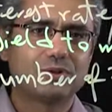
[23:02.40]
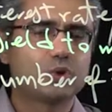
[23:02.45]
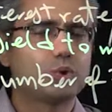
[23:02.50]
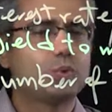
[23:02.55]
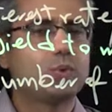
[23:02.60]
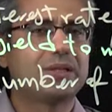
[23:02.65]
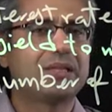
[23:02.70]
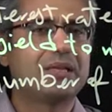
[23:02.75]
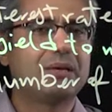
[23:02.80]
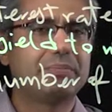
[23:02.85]
So
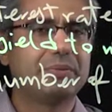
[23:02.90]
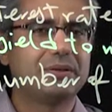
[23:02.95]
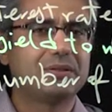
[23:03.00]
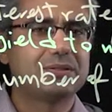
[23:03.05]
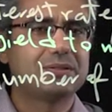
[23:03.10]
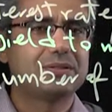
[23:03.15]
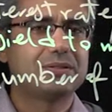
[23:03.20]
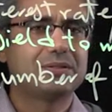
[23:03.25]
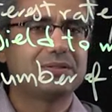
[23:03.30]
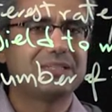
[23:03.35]
what
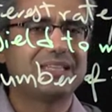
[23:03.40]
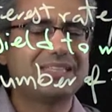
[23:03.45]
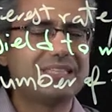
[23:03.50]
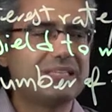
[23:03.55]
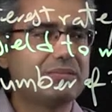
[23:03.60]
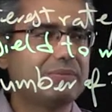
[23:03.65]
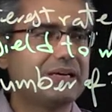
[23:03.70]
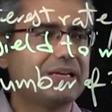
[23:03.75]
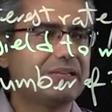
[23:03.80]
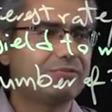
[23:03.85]
happens? The
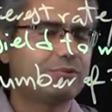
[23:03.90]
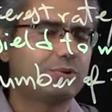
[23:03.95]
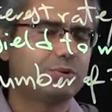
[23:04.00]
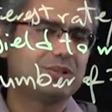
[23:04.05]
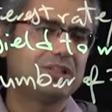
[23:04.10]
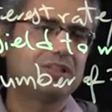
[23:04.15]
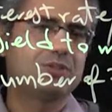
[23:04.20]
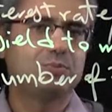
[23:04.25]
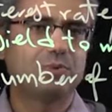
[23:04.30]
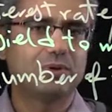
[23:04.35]
demand for
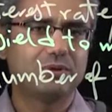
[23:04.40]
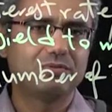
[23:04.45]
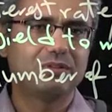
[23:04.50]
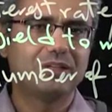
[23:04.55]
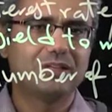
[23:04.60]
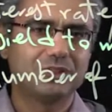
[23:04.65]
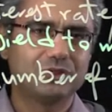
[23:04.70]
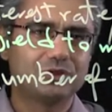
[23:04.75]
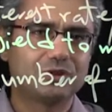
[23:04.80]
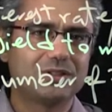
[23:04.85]
this bond
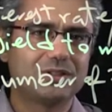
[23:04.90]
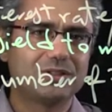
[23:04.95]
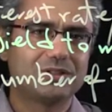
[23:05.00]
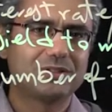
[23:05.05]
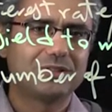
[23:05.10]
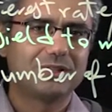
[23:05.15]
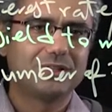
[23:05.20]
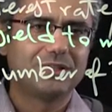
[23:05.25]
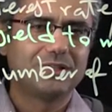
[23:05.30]
will increase.